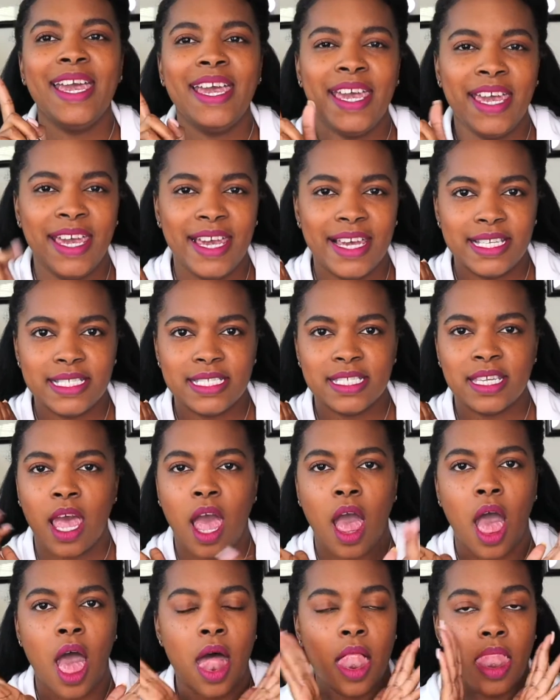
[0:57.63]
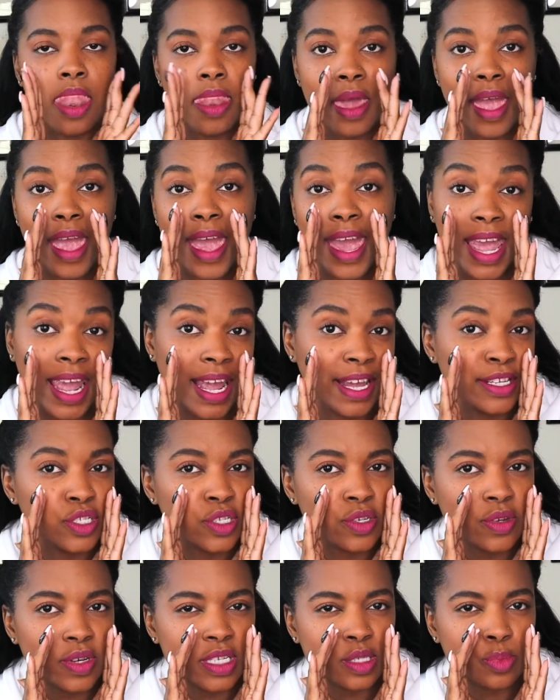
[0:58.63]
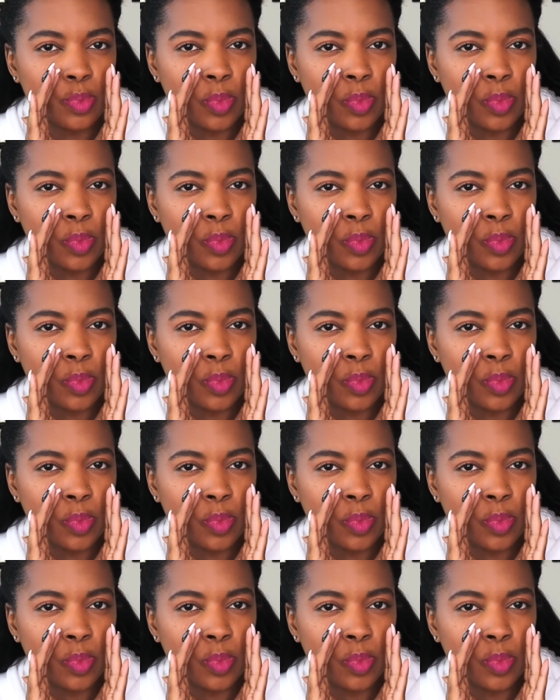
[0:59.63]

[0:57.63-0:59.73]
Hint, the answer is